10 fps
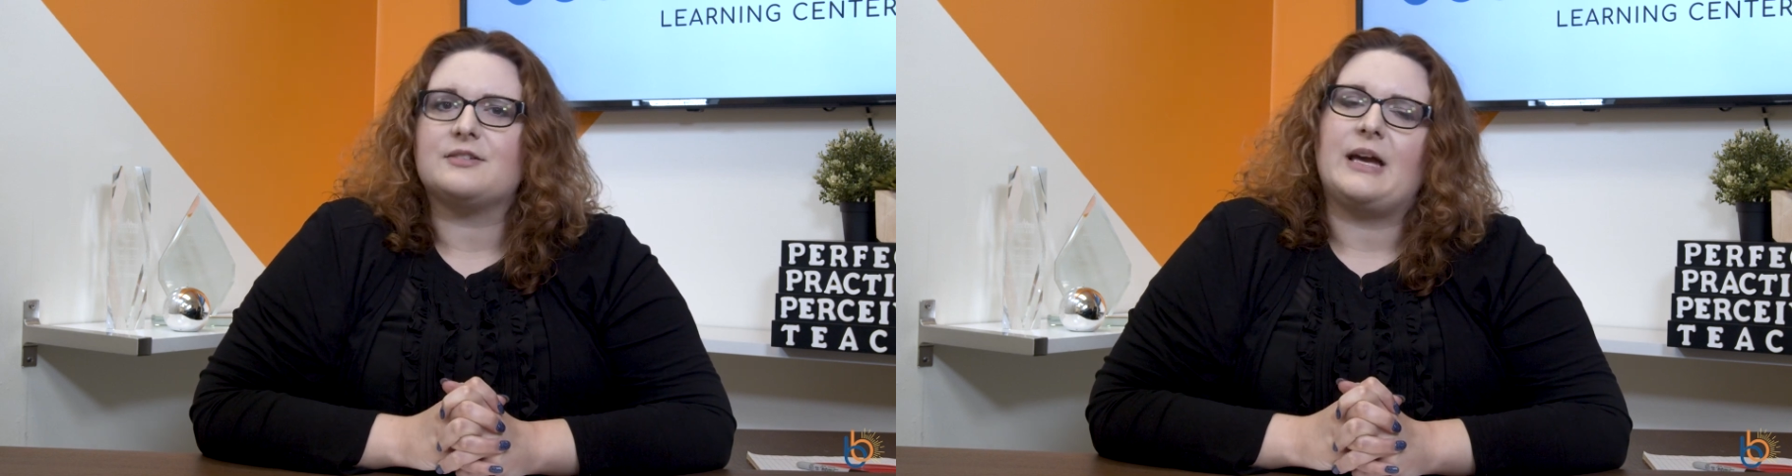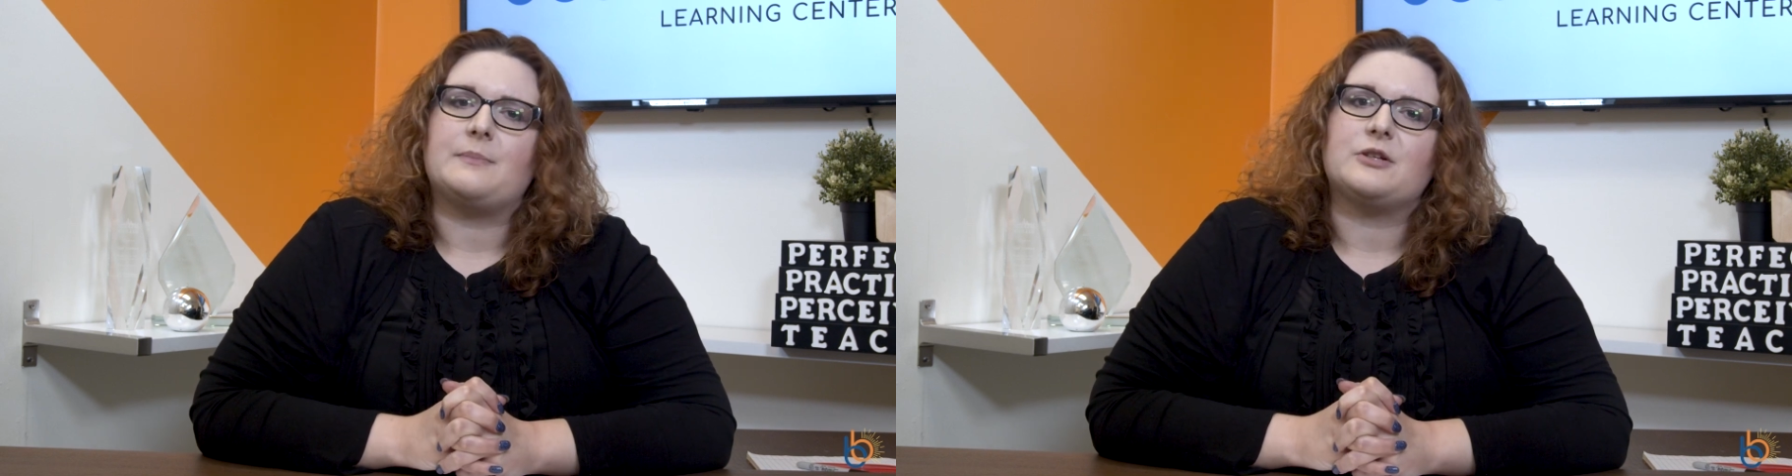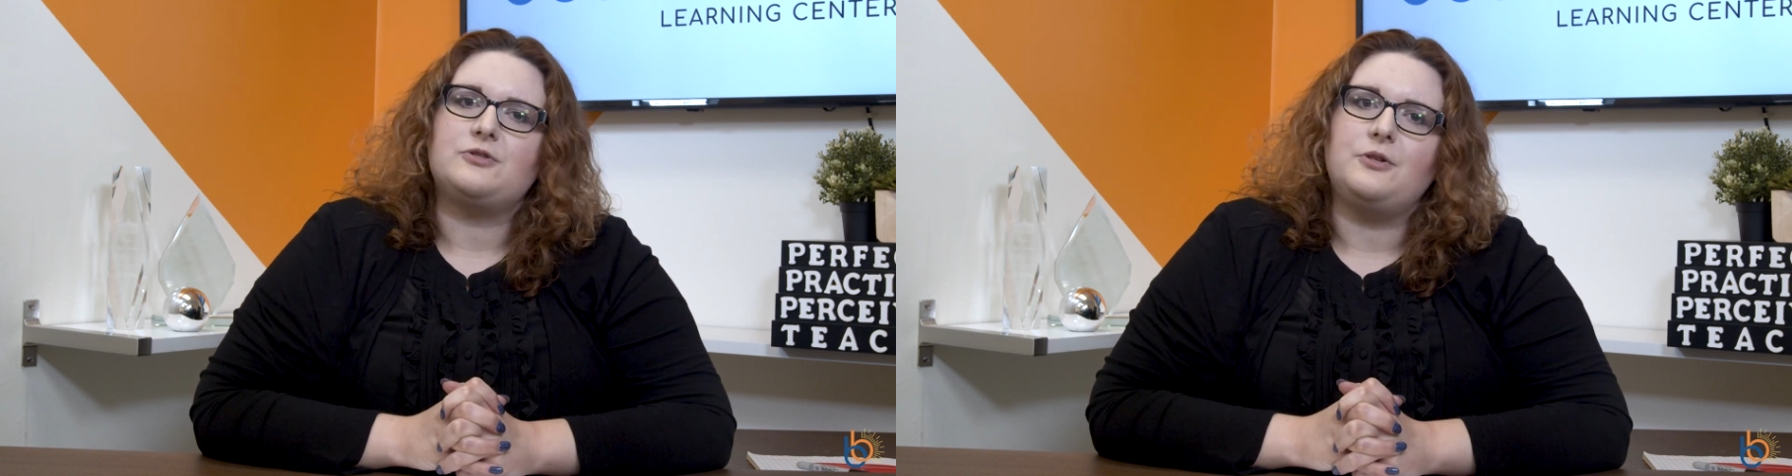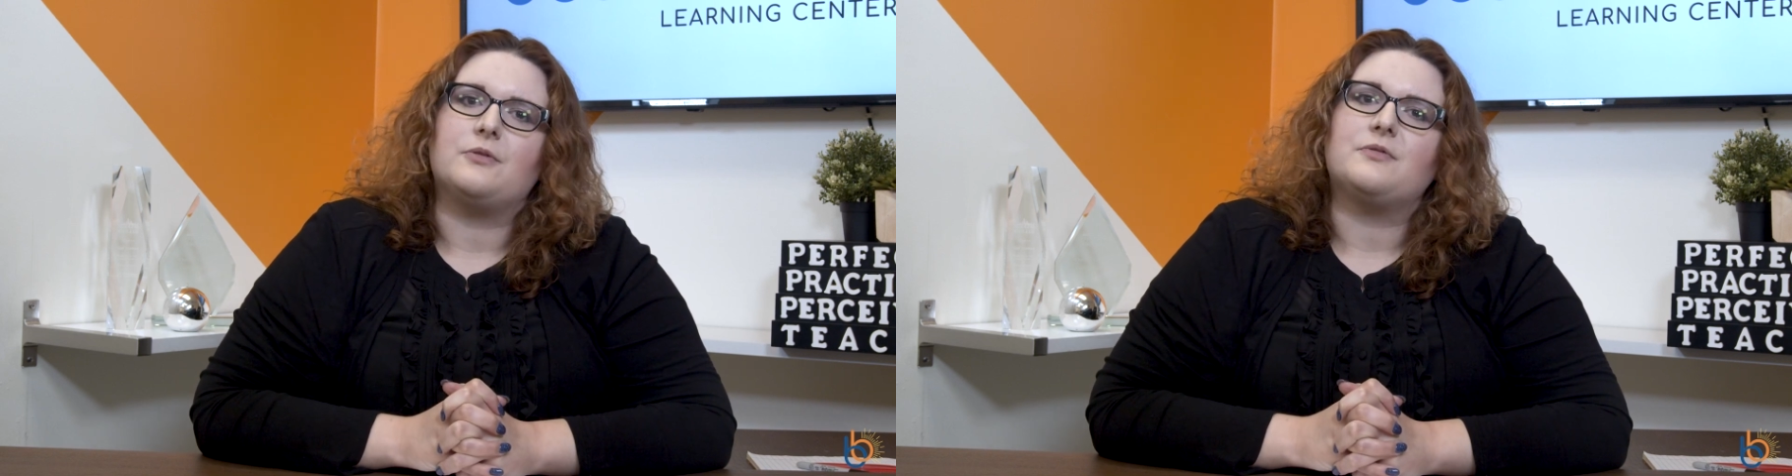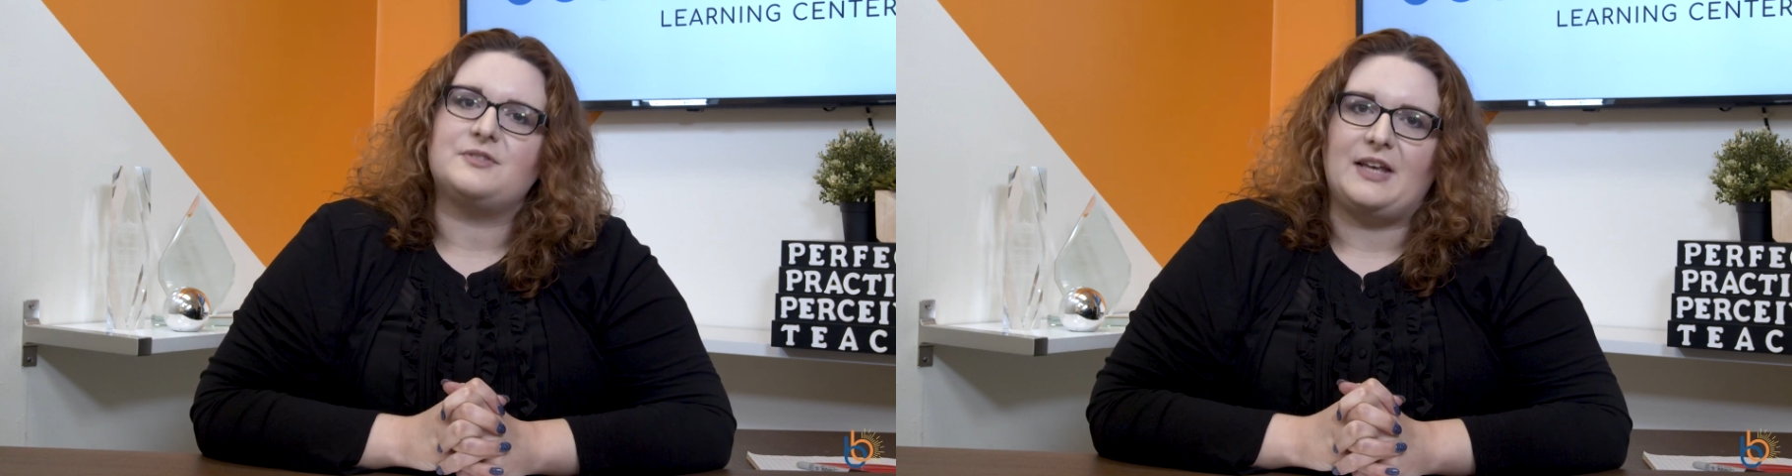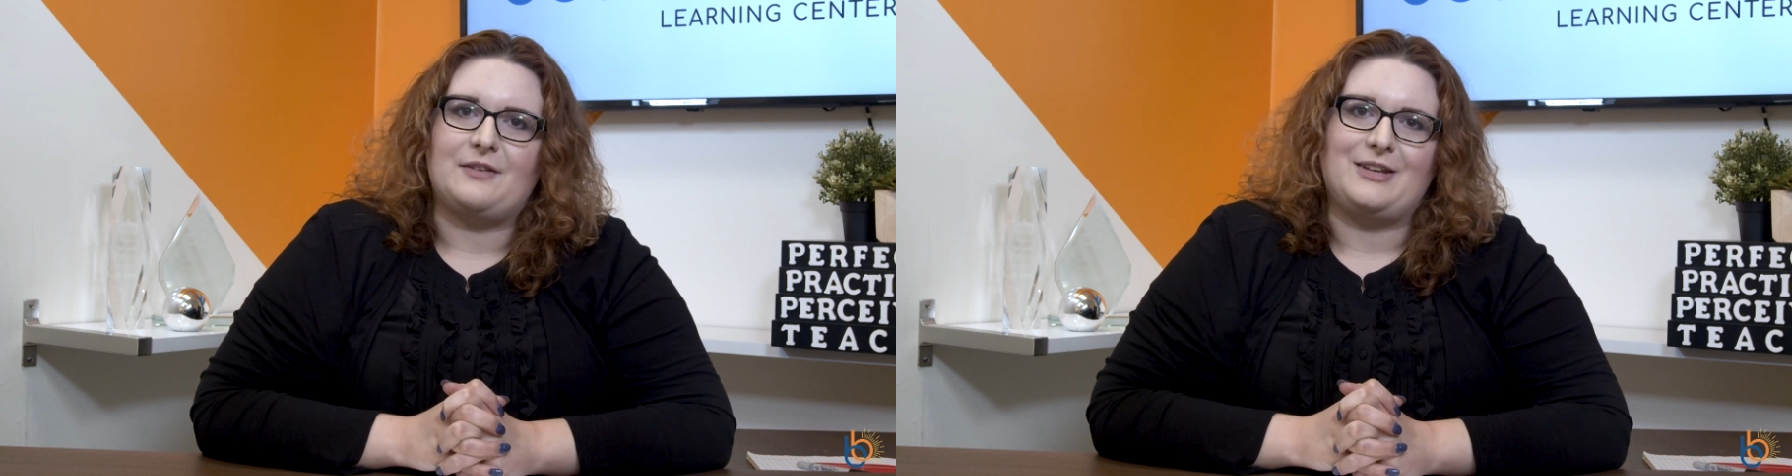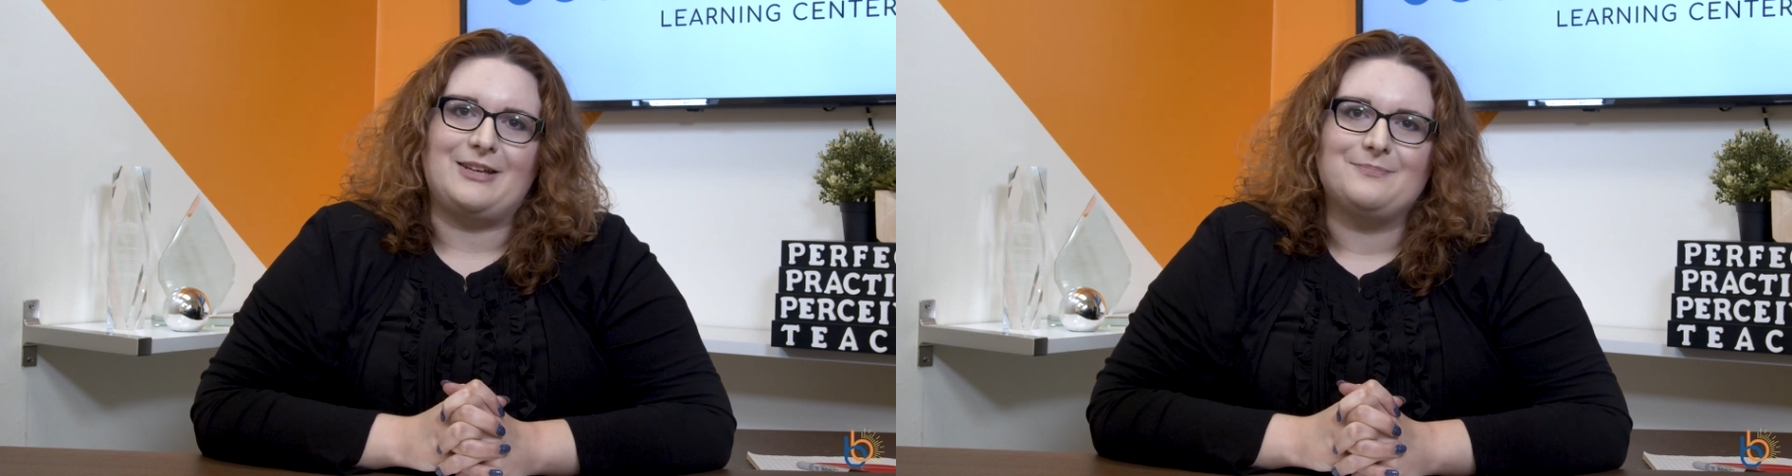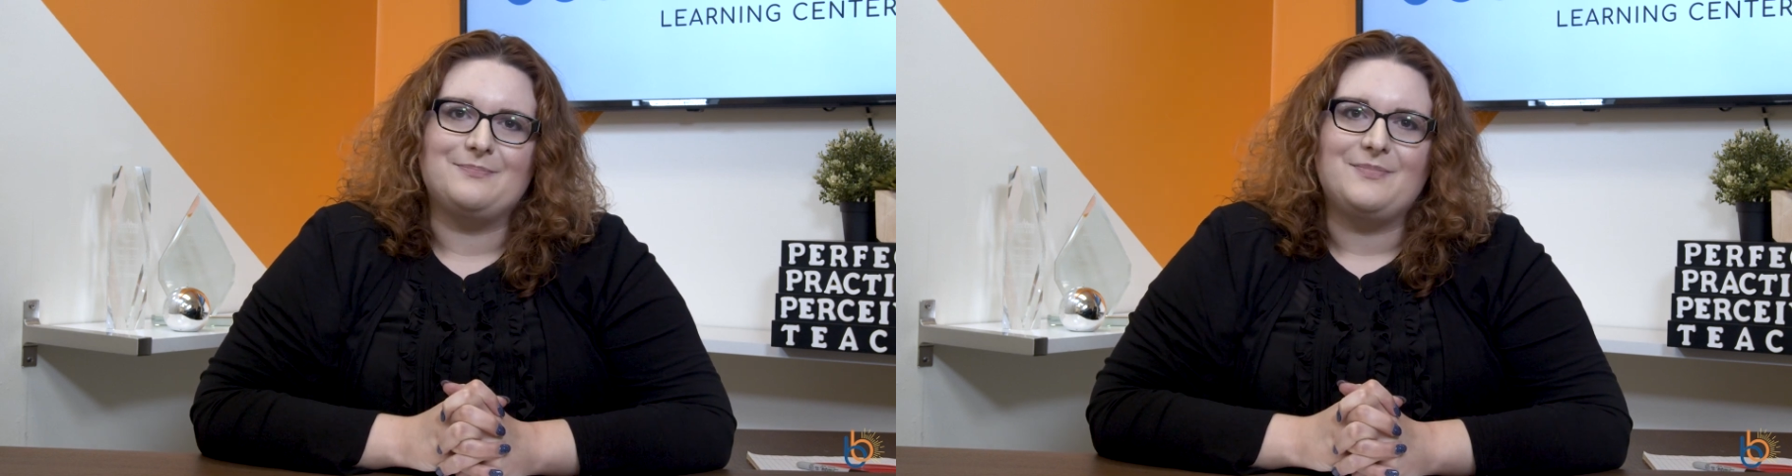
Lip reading: are kept there too for safety.